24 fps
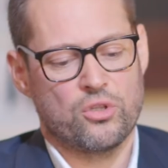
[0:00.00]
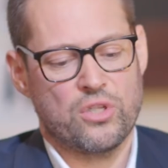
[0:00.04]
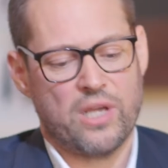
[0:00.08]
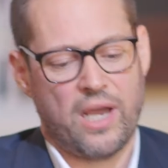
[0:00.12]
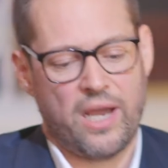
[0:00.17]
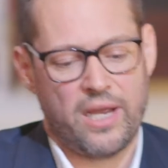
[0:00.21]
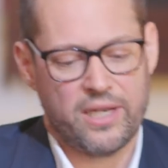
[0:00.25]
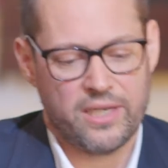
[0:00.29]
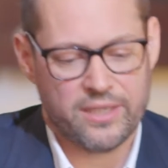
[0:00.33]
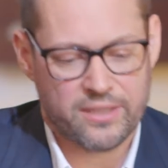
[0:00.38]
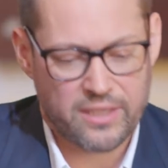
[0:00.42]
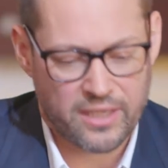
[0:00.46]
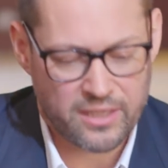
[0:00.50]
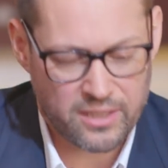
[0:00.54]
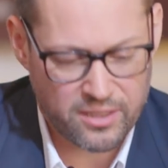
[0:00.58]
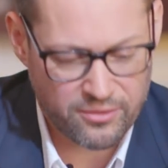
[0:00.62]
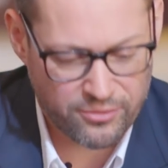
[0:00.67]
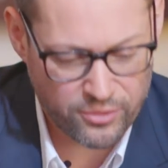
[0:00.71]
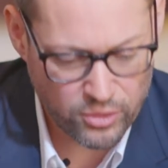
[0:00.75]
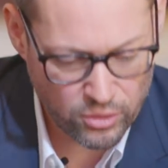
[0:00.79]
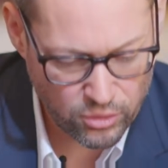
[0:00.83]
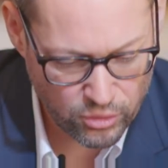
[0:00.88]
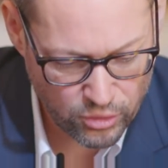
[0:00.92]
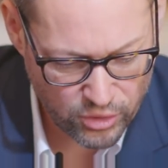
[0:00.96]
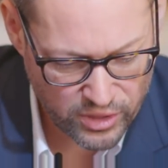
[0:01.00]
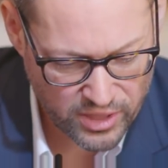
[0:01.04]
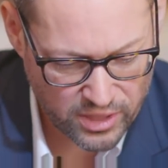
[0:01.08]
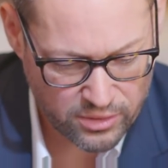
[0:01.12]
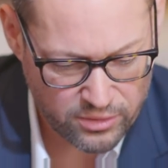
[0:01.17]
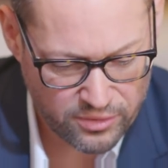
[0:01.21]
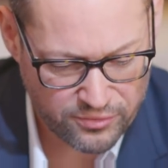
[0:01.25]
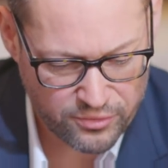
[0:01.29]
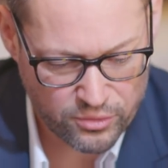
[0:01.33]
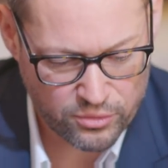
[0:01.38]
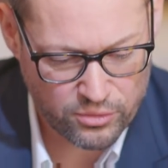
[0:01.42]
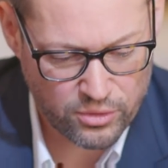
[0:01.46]
the dial, and then if you look
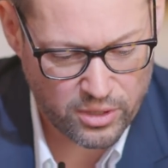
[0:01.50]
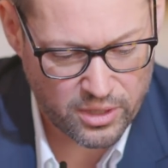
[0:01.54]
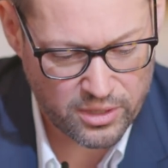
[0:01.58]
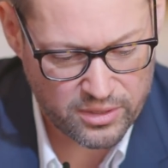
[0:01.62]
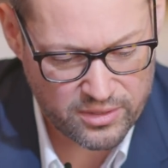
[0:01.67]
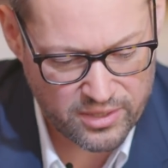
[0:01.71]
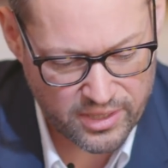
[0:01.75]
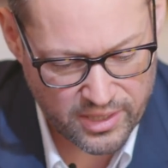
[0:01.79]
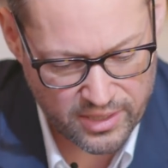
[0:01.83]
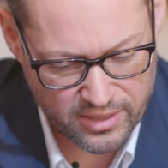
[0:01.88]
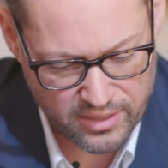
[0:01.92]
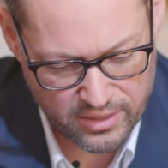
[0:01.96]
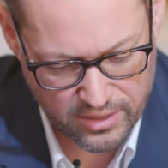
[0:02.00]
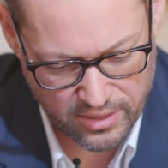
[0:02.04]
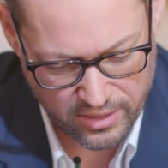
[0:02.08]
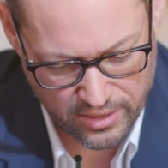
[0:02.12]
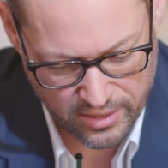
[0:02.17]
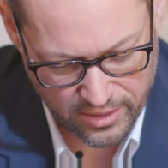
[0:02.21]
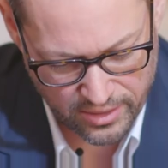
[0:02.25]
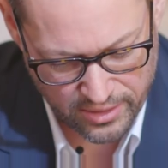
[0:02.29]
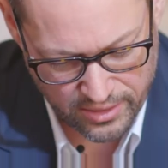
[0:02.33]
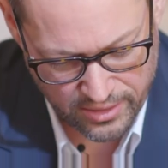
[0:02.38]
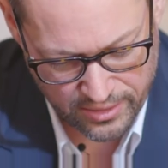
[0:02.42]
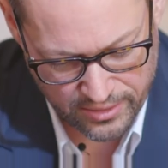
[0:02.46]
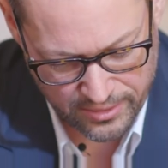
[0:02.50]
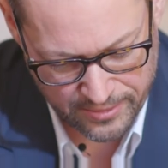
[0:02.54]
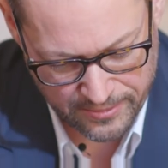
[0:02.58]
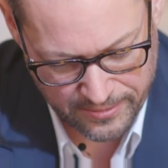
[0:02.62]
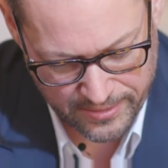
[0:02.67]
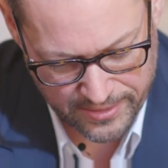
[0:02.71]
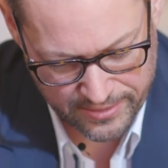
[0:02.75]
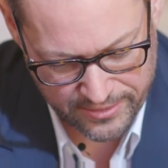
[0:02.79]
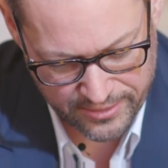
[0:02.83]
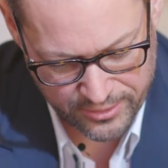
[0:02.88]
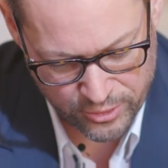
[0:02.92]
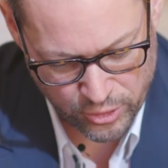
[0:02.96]
and if you uh, take
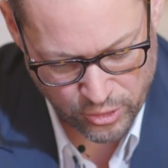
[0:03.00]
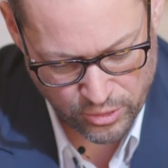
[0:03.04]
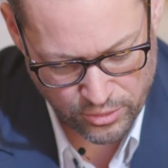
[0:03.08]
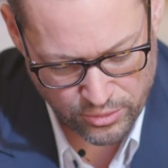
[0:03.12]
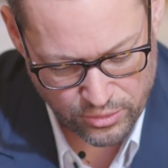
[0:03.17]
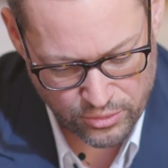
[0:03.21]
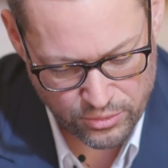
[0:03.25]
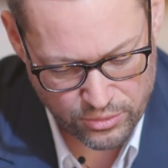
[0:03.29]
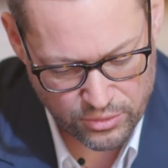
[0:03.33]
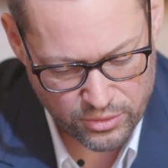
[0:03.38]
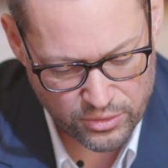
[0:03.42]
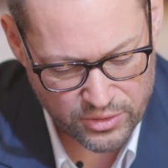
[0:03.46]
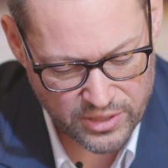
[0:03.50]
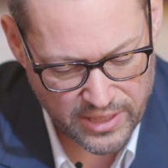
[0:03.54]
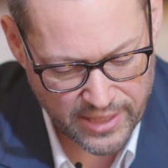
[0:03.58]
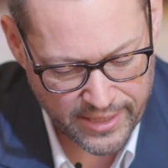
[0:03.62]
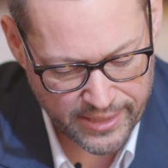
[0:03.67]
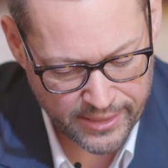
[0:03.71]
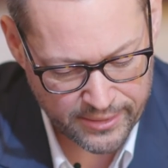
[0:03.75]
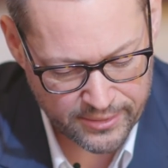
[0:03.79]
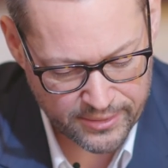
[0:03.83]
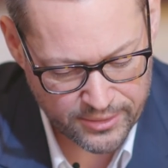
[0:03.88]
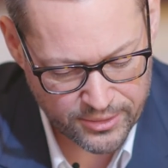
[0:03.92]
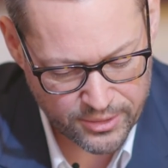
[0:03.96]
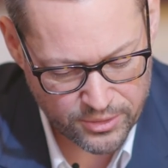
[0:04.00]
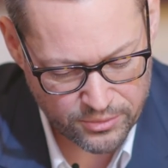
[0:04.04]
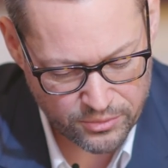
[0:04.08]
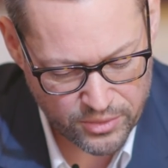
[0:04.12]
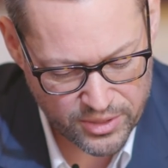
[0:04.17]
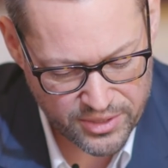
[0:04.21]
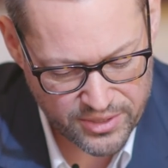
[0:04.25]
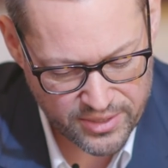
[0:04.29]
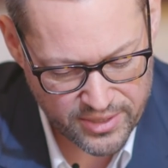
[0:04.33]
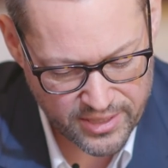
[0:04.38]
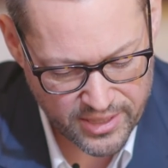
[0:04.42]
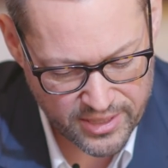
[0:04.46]
uh, attention to the dial, you
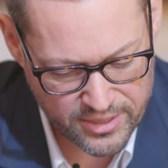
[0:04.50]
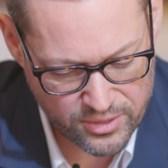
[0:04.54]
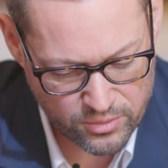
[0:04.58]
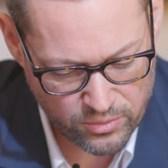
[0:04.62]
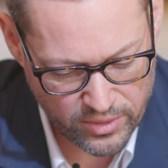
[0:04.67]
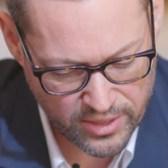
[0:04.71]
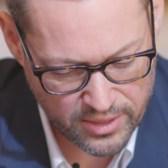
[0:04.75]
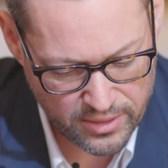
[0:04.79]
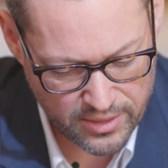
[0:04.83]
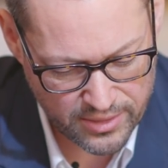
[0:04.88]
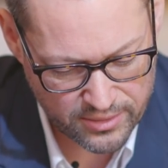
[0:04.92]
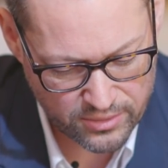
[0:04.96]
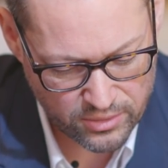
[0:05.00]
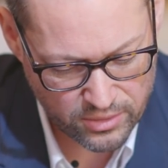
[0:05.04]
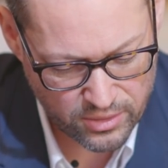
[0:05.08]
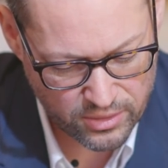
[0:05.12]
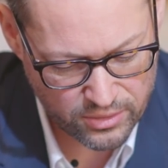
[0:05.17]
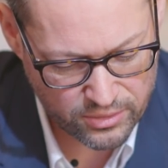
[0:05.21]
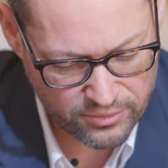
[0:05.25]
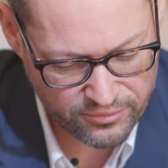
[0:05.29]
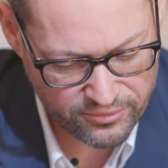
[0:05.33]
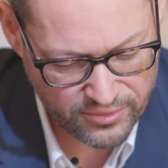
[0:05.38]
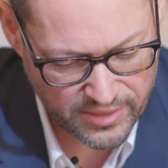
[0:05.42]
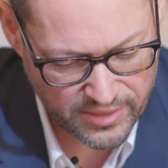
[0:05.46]
will see as well uh, the, the